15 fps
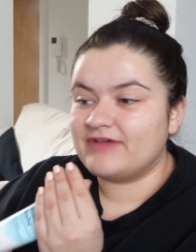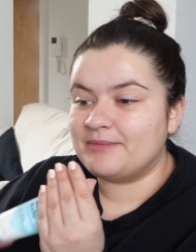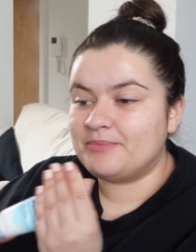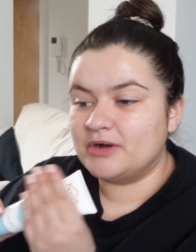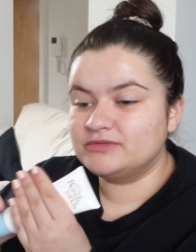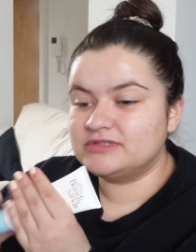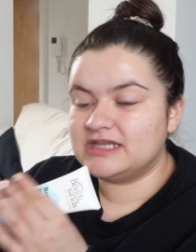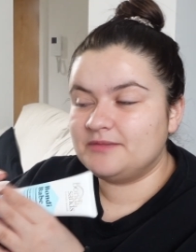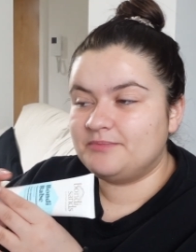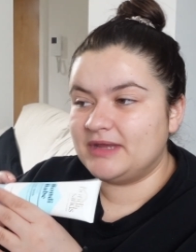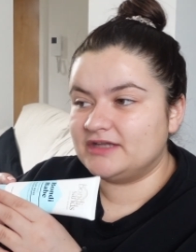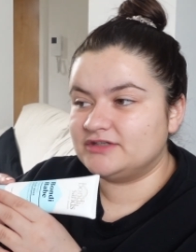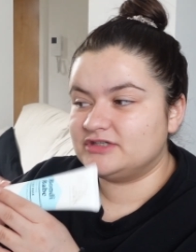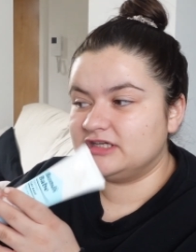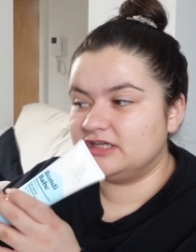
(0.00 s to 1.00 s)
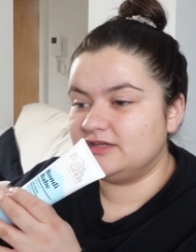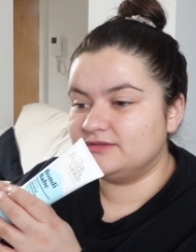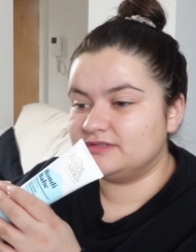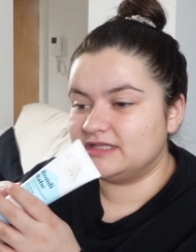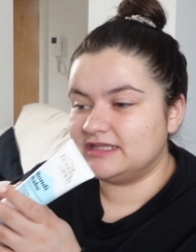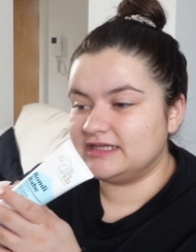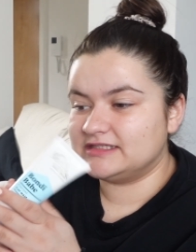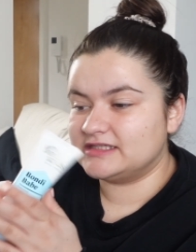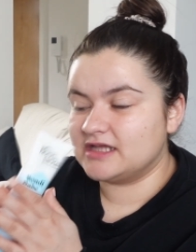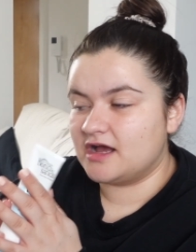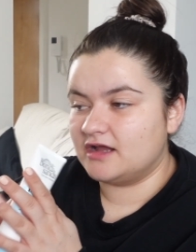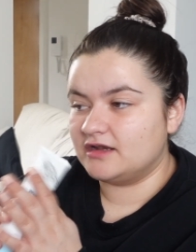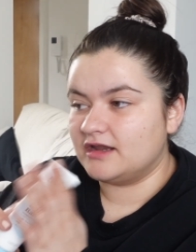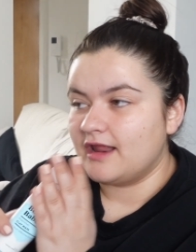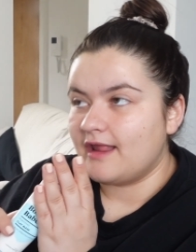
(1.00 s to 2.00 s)
I posted a picture using this
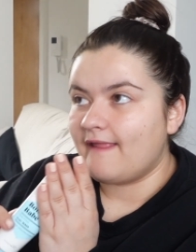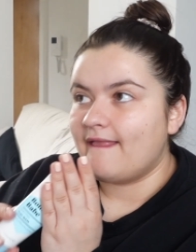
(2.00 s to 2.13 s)
on